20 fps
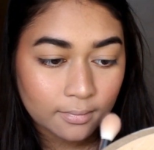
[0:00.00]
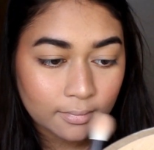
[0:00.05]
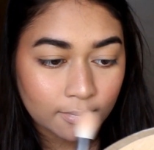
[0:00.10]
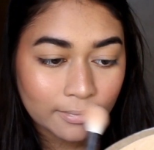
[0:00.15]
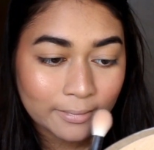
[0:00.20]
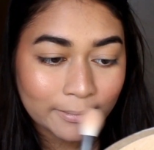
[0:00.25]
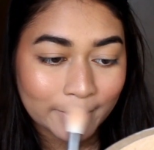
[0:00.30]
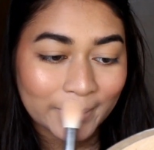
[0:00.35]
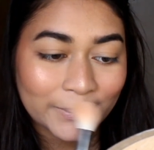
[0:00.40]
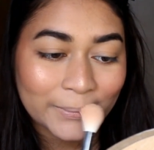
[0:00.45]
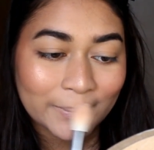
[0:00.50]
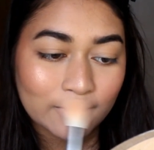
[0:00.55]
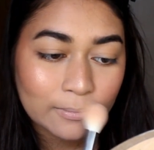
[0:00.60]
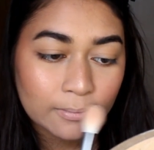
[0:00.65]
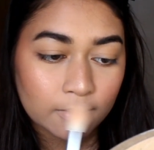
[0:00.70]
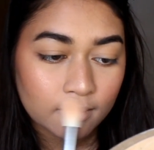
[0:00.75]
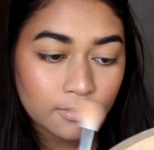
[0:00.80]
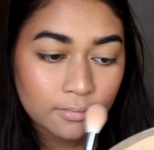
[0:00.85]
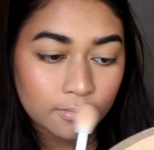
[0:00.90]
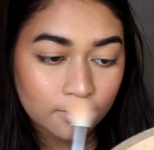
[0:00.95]
This is what
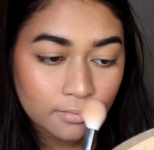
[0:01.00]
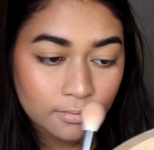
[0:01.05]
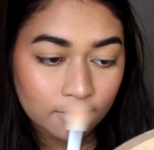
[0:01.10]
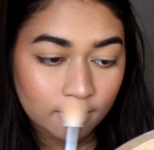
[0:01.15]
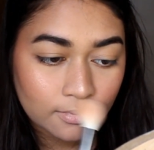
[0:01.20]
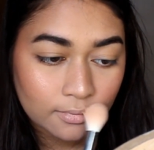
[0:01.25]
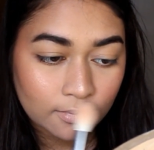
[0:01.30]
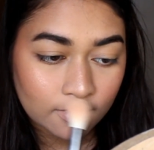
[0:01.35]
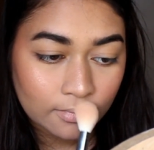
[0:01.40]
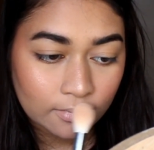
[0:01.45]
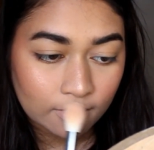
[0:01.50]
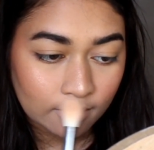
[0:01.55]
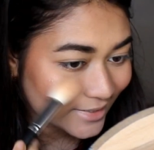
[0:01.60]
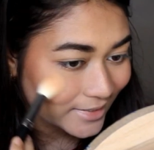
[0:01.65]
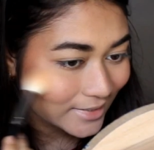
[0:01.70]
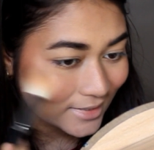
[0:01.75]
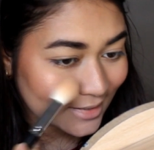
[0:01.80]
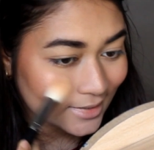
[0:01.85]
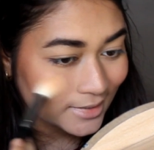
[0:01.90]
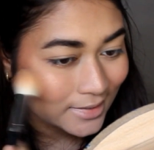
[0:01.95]
I'm wearing right now
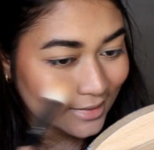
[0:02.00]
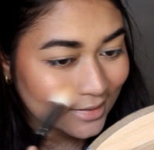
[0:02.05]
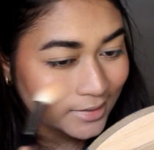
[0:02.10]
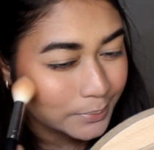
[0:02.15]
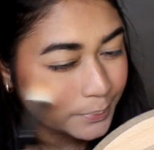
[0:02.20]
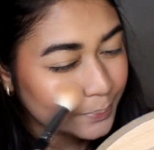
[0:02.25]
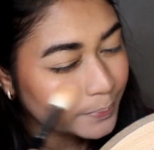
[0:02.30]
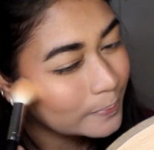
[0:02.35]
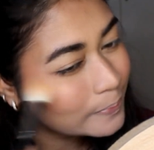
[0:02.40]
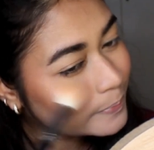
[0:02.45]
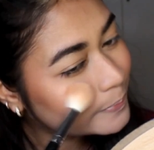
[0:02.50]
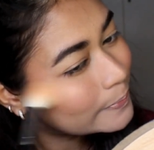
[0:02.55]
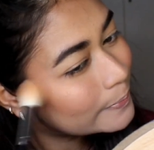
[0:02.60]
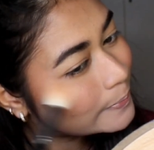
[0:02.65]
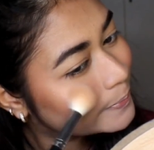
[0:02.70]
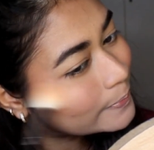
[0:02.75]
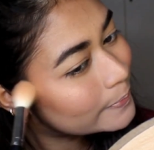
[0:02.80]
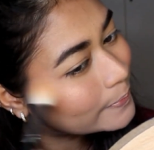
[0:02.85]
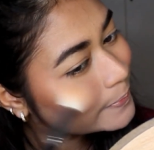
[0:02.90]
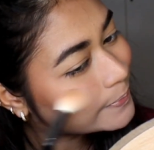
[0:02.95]
and I mean, look
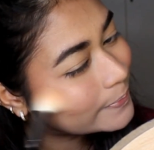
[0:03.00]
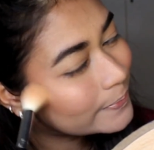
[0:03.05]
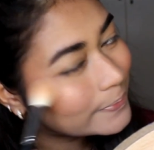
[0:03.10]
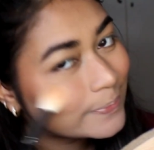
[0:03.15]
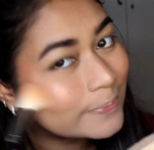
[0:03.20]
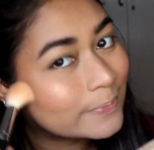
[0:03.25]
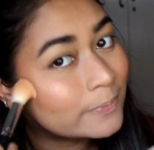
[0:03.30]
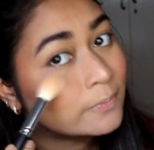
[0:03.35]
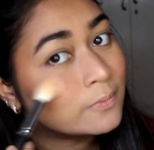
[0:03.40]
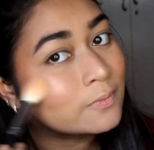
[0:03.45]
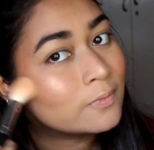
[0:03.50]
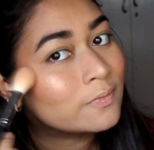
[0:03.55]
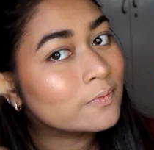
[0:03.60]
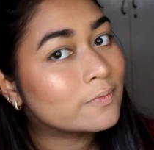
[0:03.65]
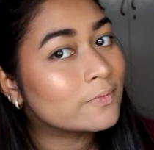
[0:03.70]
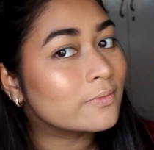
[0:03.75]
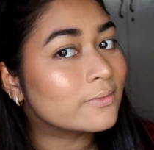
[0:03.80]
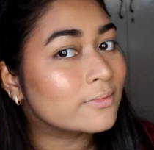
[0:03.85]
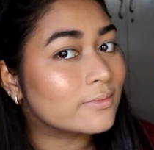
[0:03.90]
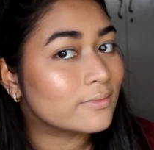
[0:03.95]
at that glow, it's just
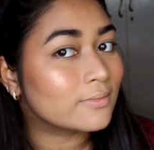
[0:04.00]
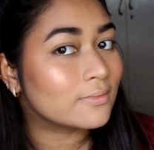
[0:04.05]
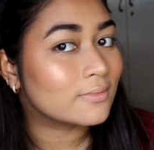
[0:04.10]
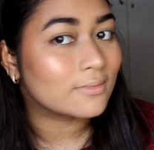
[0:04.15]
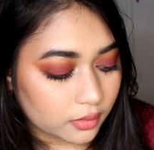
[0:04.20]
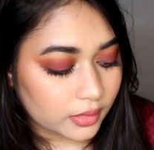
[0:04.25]
beautiful.